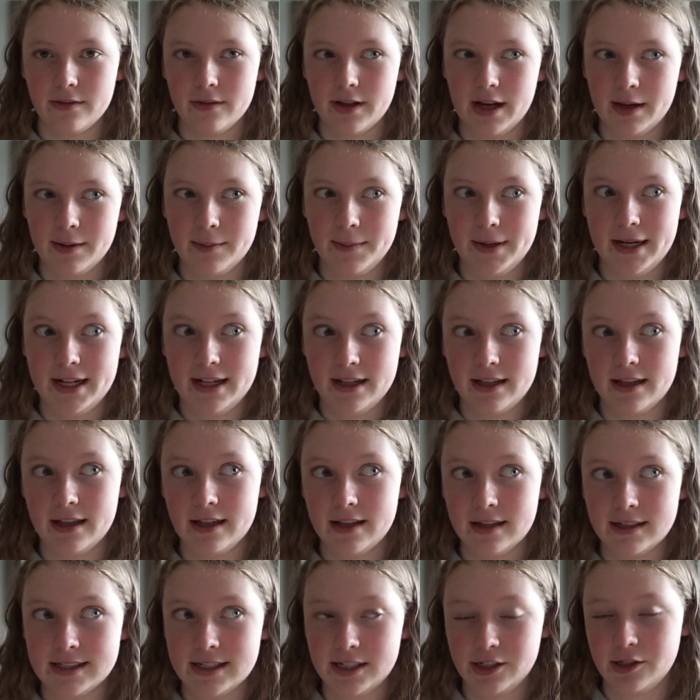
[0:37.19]
I'm in
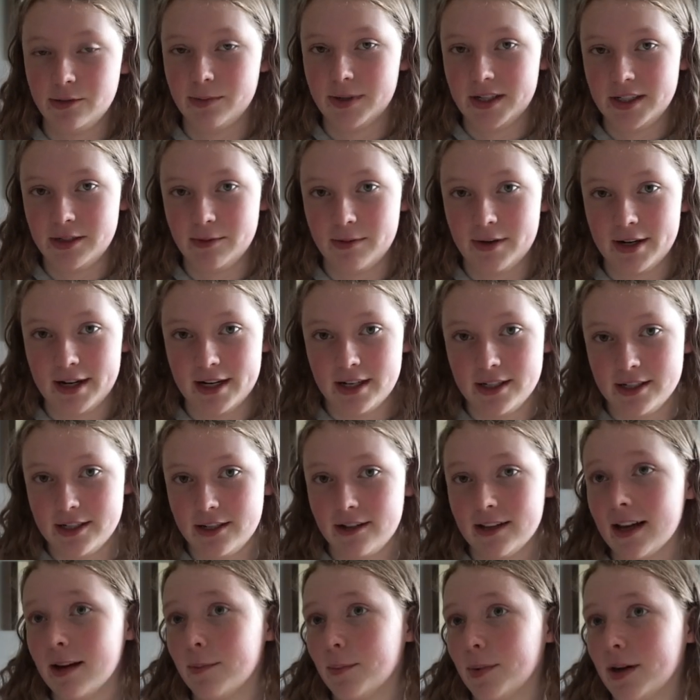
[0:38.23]
a situation where I can do
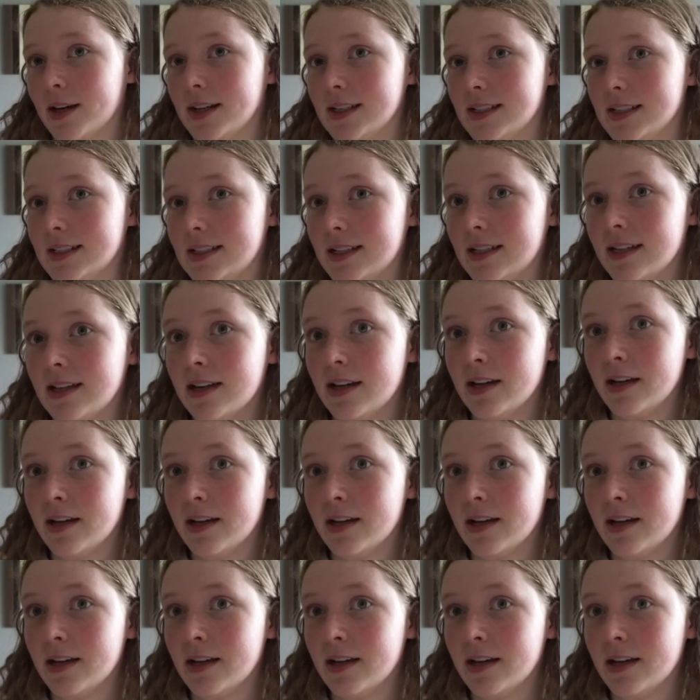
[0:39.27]
that, because